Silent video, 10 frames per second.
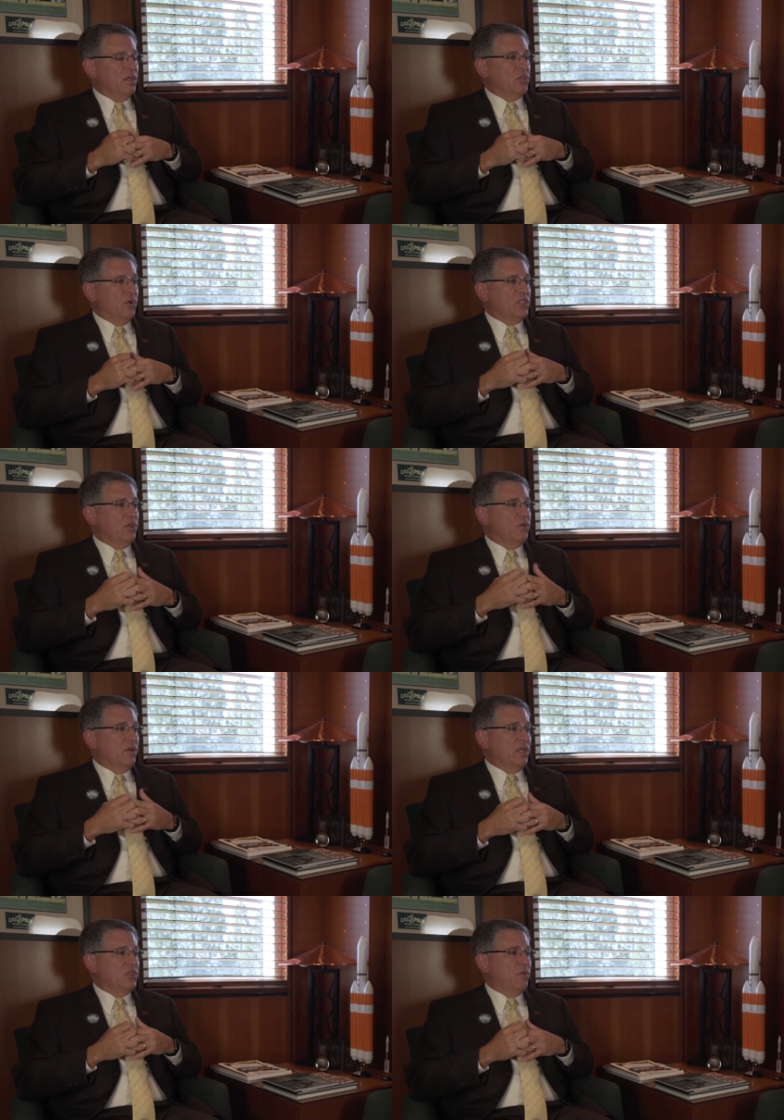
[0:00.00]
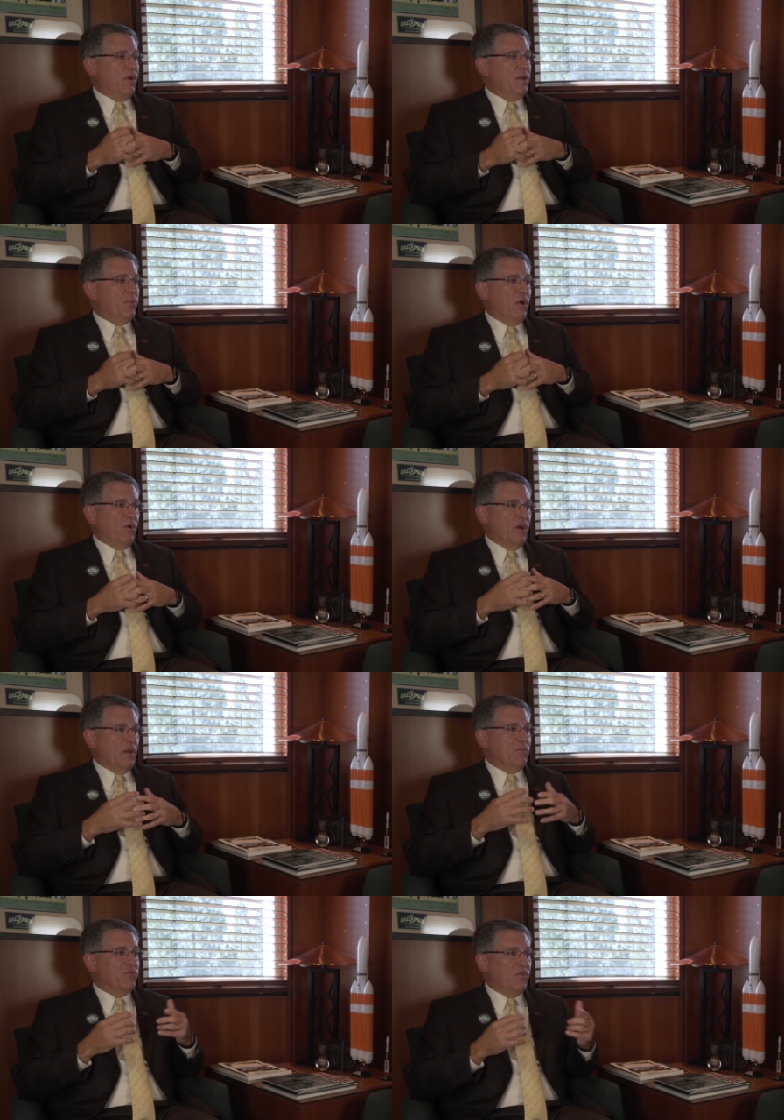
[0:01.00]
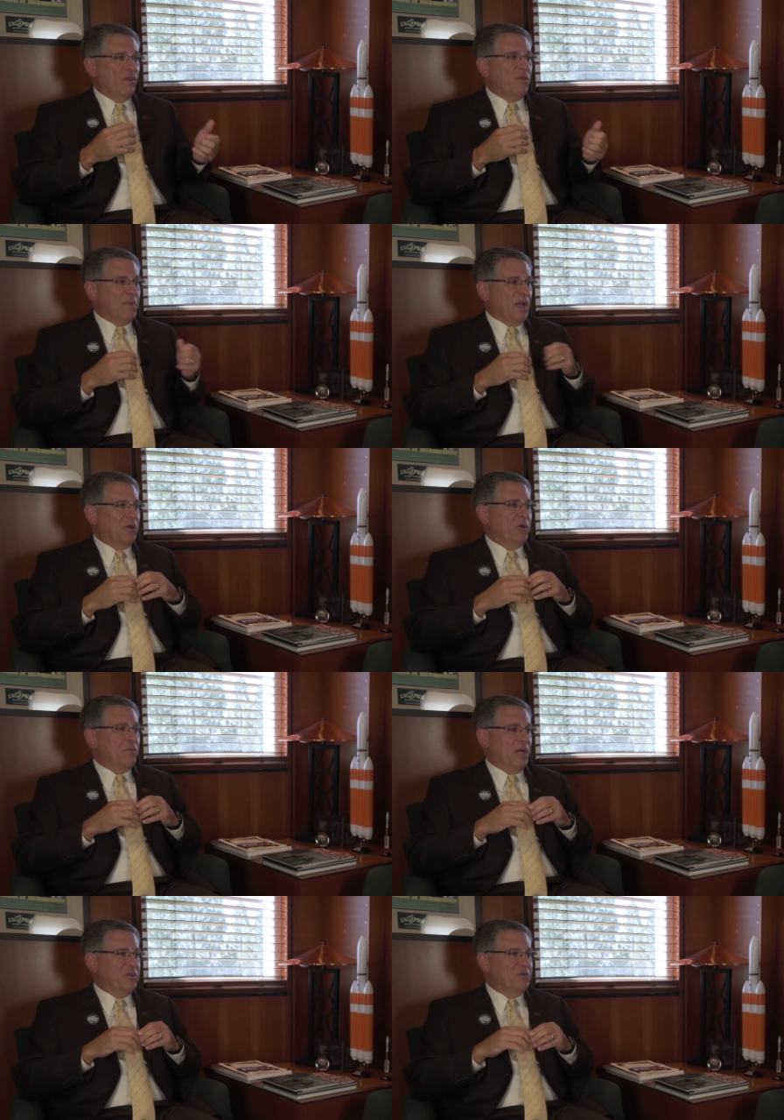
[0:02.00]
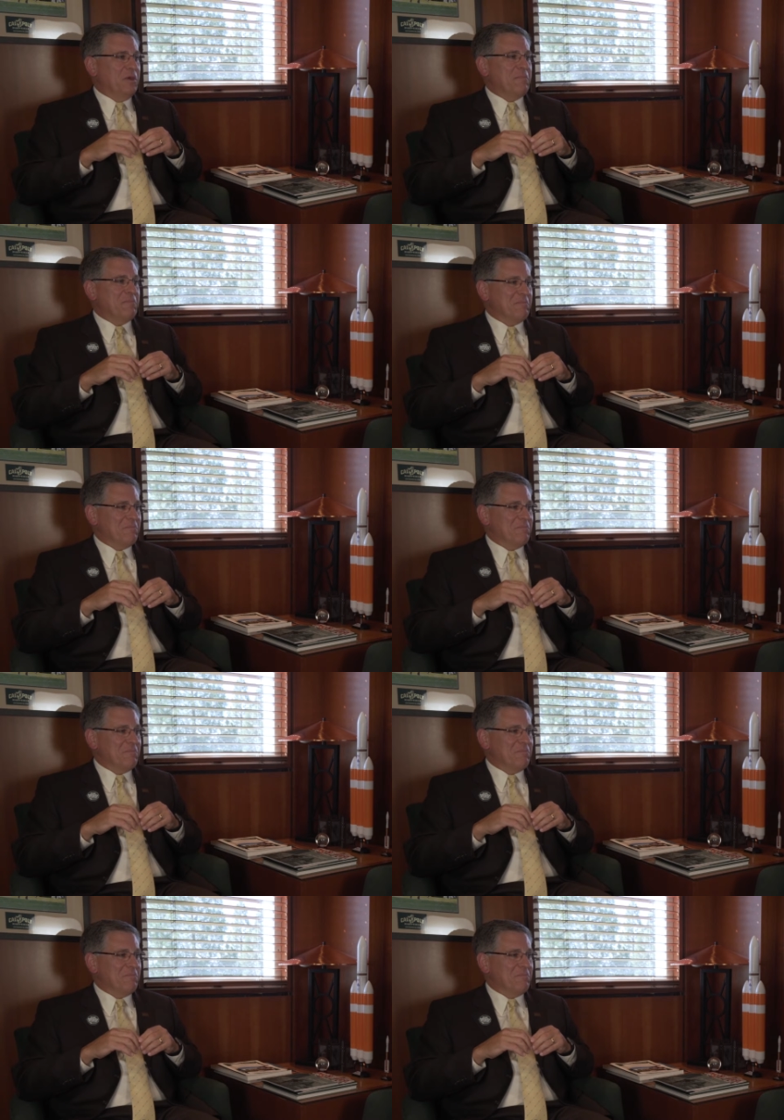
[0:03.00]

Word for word: So it's a, it's a great program driven by learn by doing.